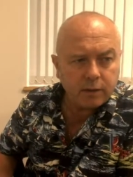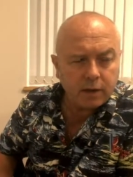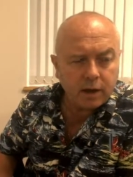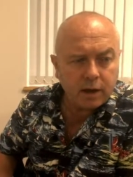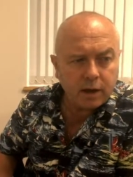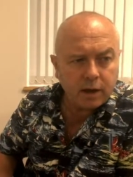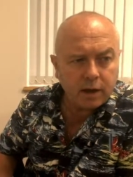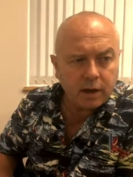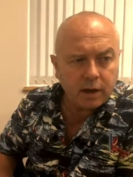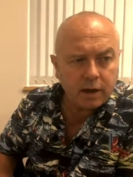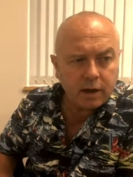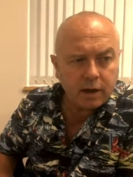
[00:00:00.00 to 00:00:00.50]

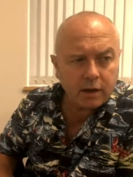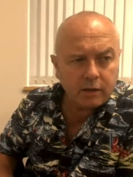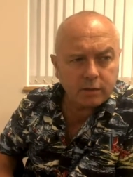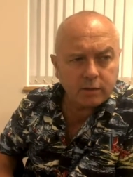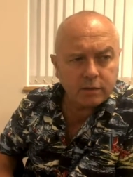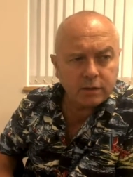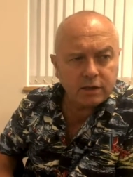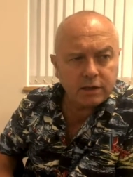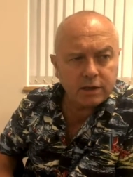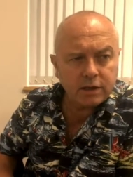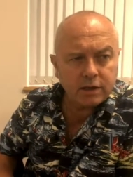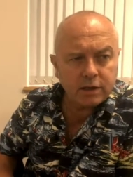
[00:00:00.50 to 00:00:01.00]
And I
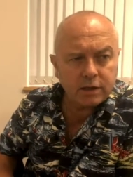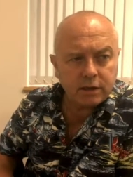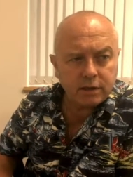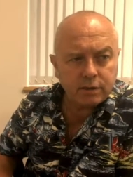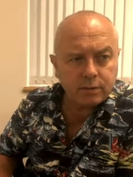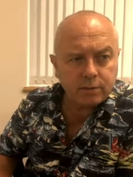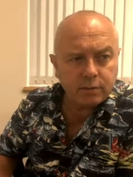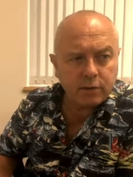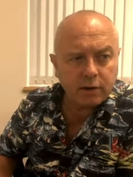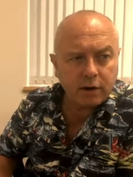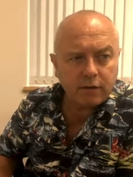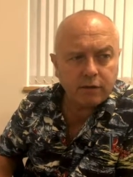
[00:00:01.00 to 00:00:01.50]
wouldn't say that it's
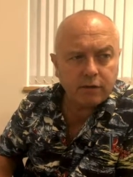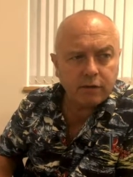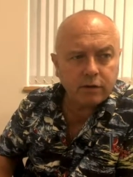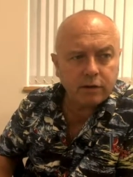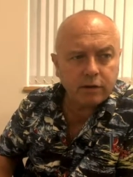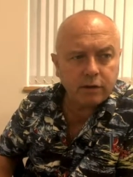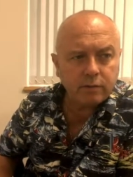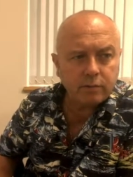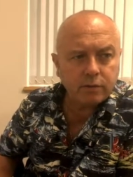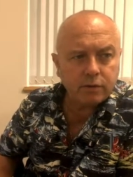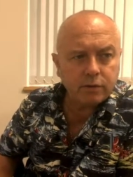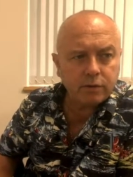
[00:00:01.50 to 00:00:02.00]

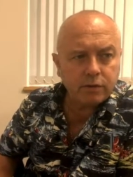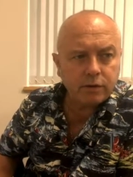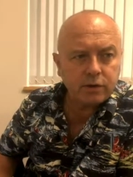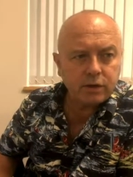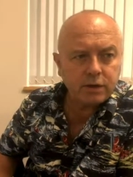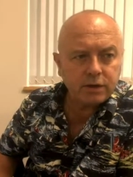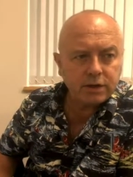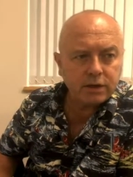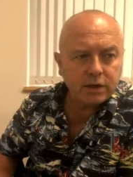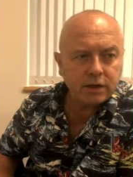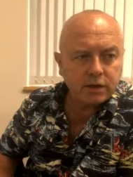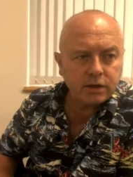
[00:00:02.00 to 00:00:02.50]
prevalent, but there
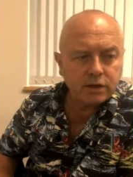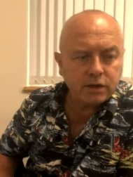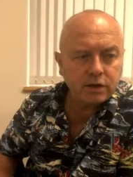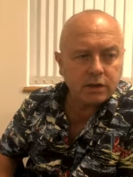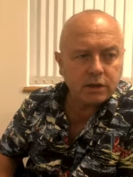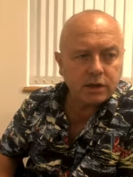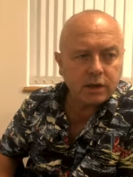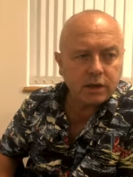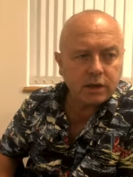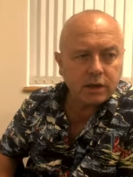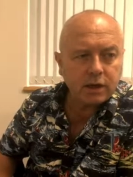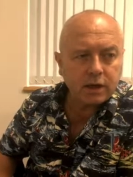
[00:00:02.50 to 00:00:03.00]
is
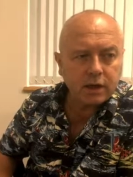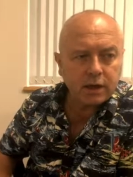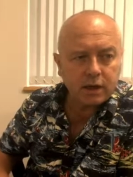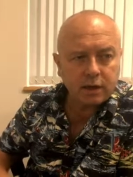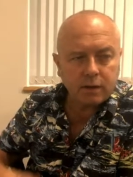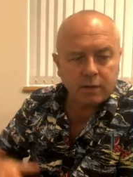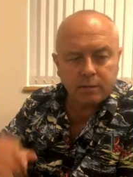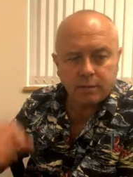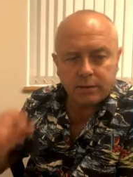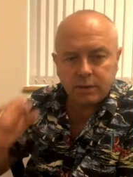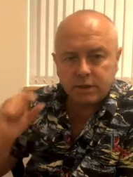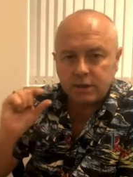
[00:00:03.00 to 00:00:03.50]
actually
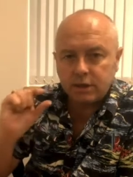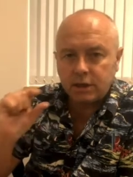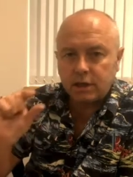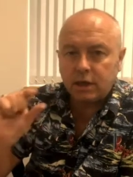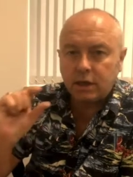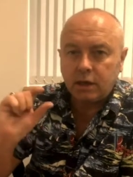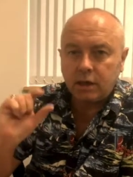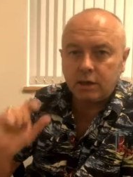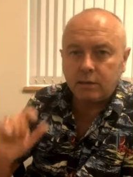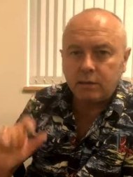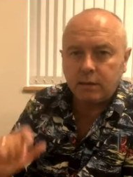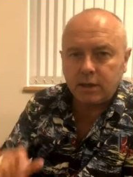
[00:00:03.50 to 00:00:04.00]
a
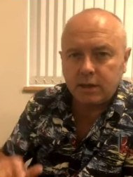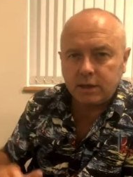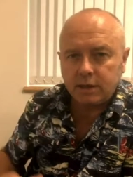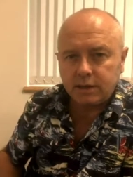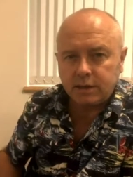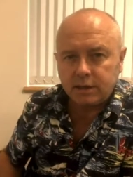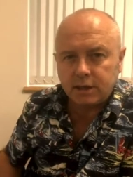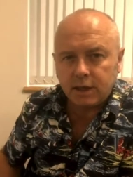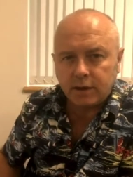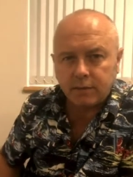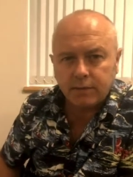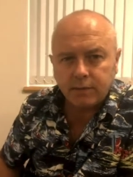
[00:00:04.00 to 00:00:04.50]
particular
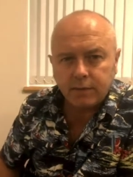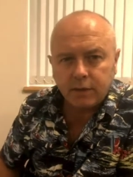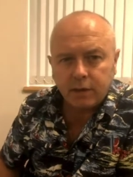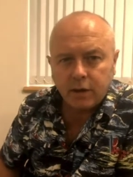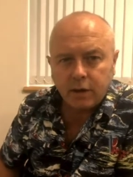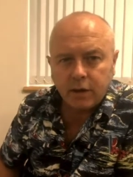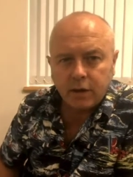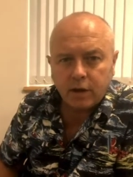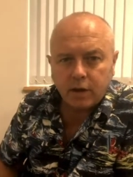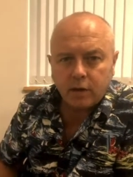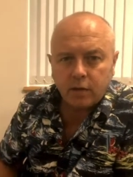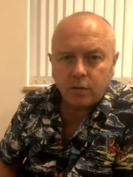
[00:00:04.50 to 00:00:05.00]
mindset
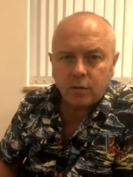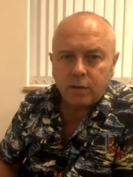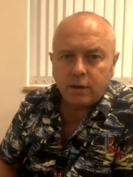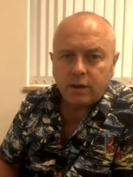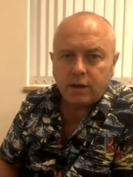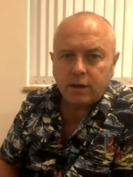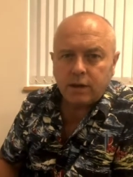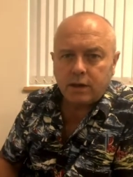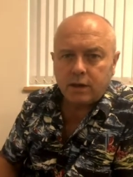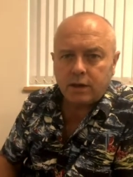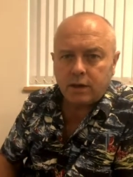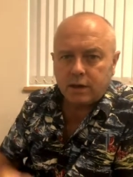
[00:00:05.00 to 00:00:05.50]

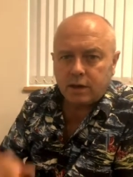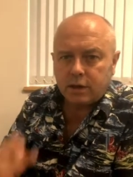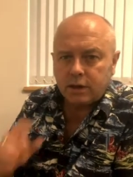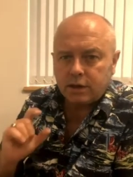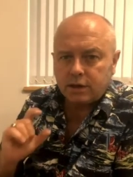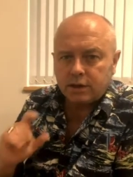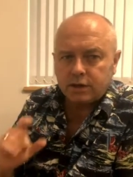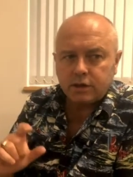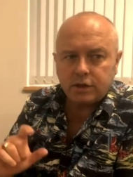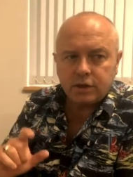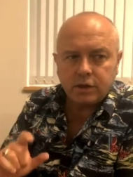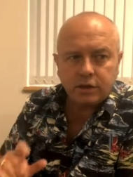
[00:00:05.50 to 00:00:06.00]
within a
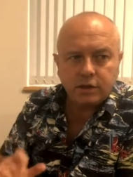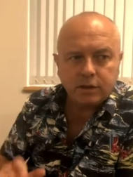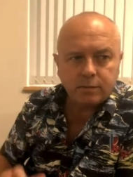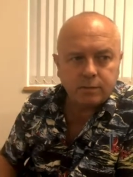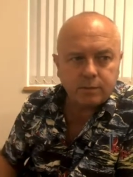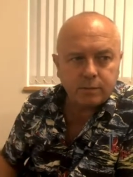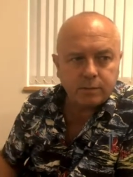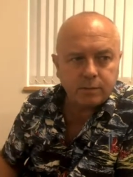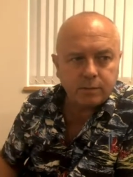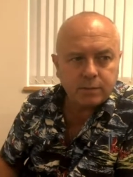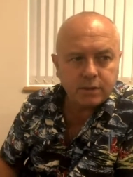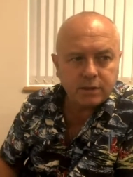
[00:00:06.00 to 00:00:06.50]
certain
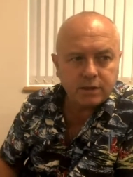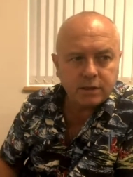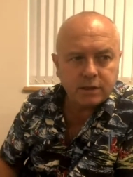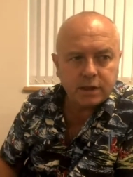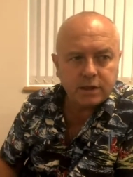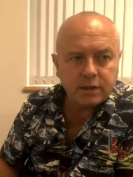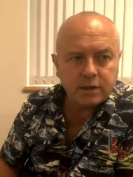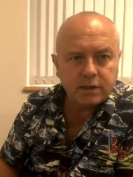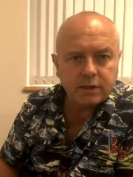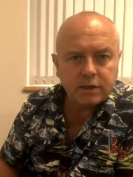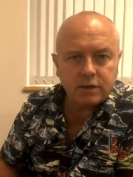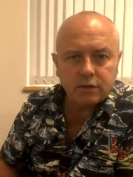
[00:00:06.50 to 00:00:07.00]

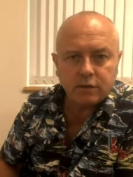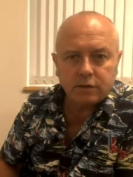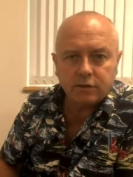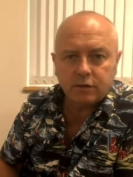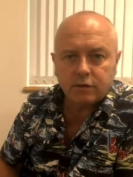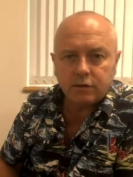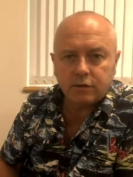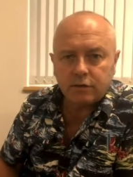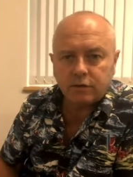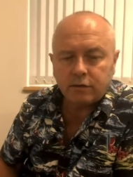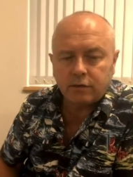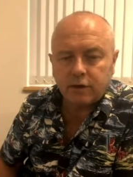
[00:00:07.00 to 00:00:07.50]
percentage
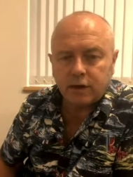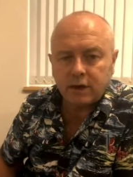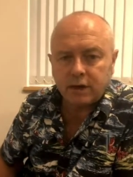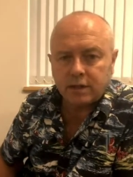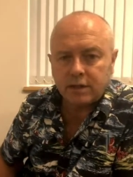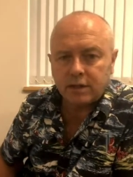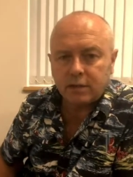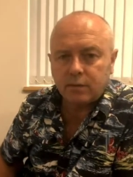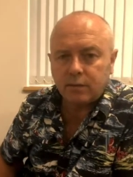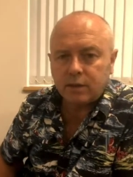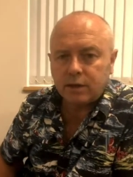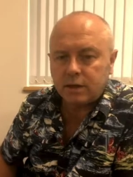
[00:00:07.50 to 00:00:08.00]
of
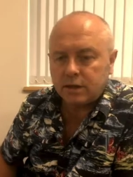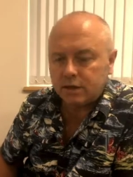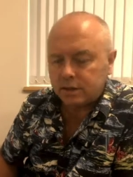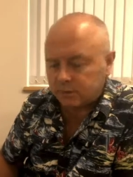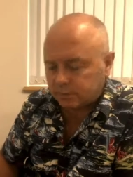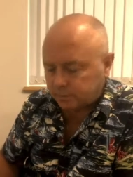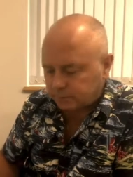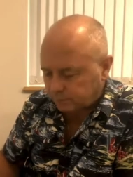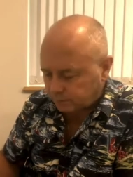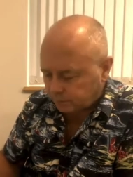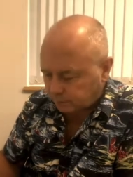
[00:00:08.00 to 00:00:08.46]
SMEs